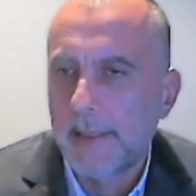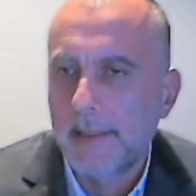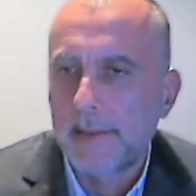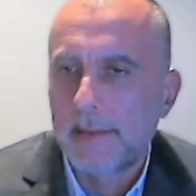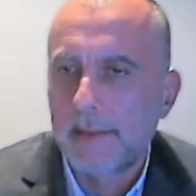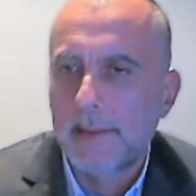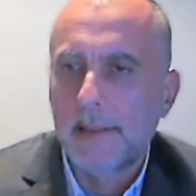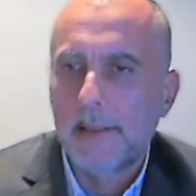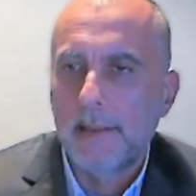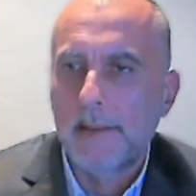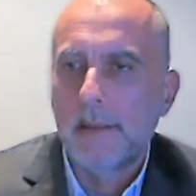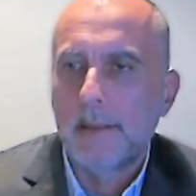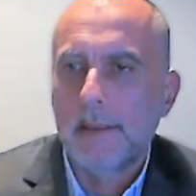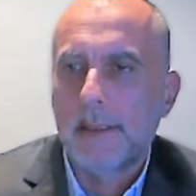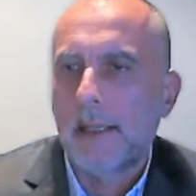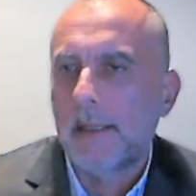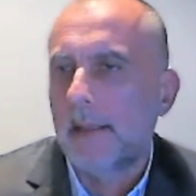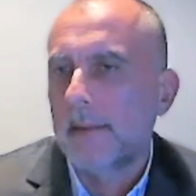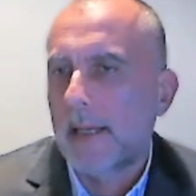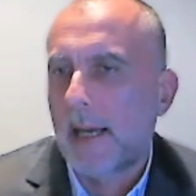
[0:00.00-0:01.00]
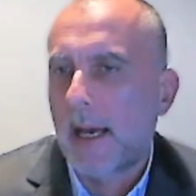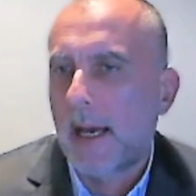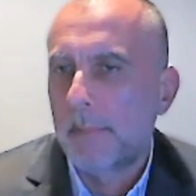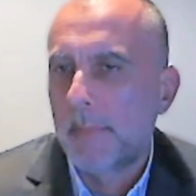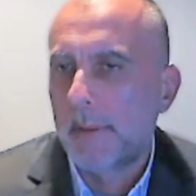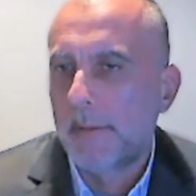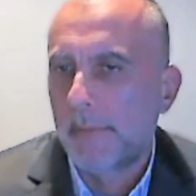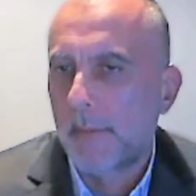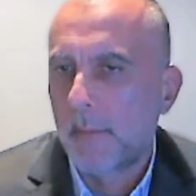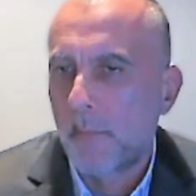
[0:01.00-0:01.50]
it cannot
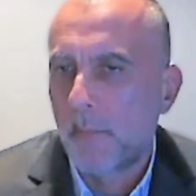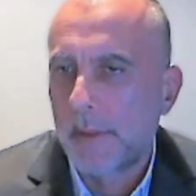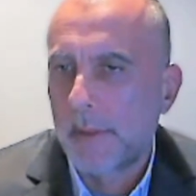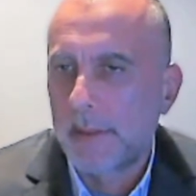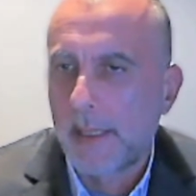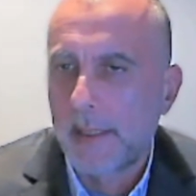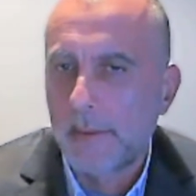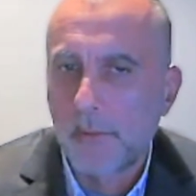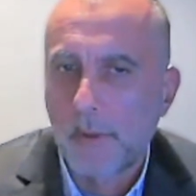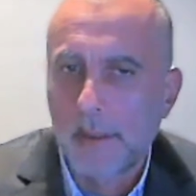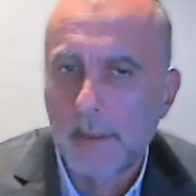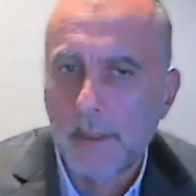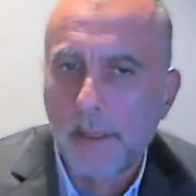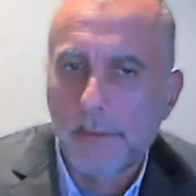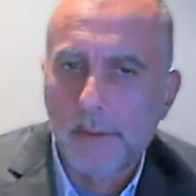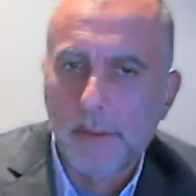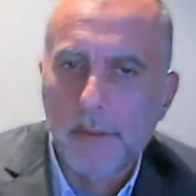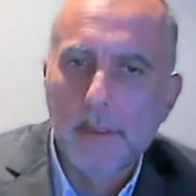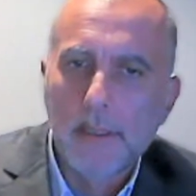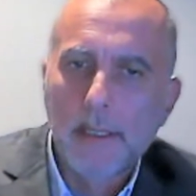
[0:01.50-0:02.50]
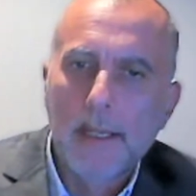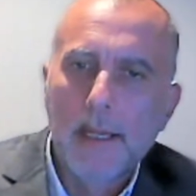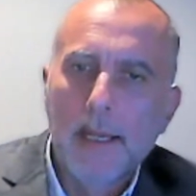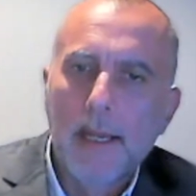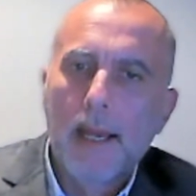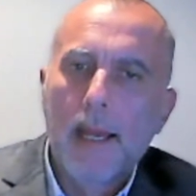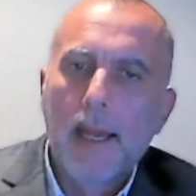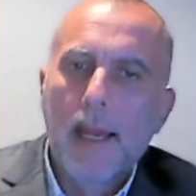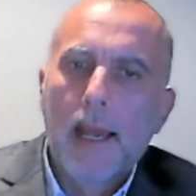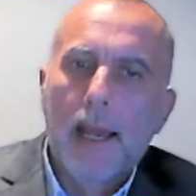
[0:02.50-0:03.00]
happen from one day to another.
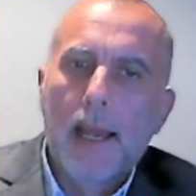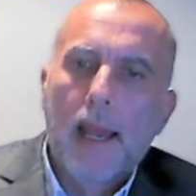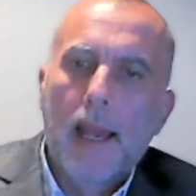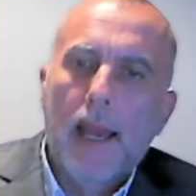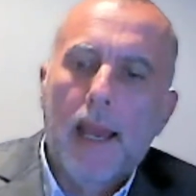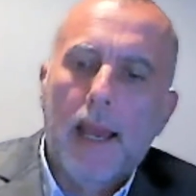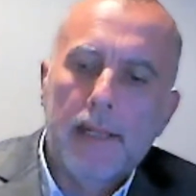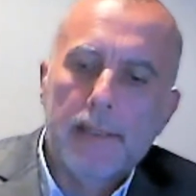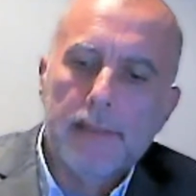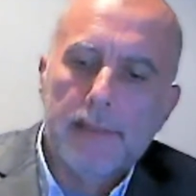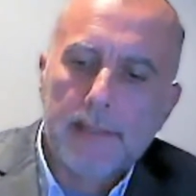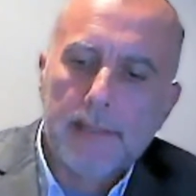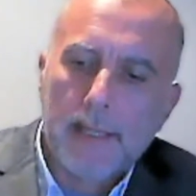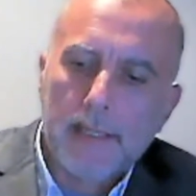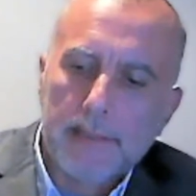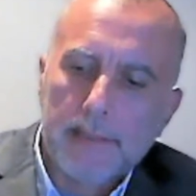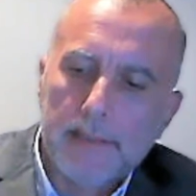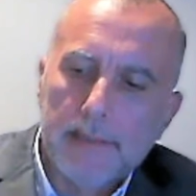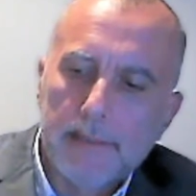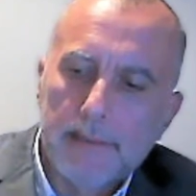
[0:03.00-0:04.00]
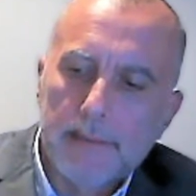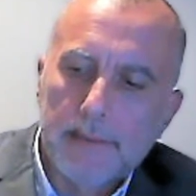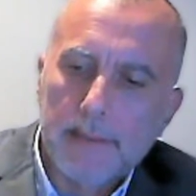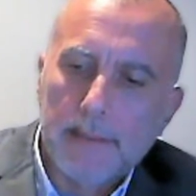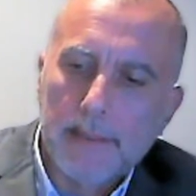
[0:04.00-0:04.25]
And second,